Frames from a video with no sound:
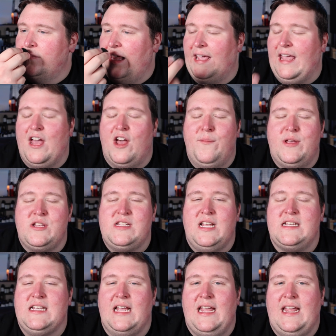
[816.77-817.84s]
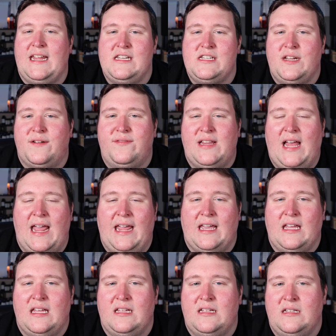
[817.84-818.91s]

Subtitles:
Like, it almost has a hint of like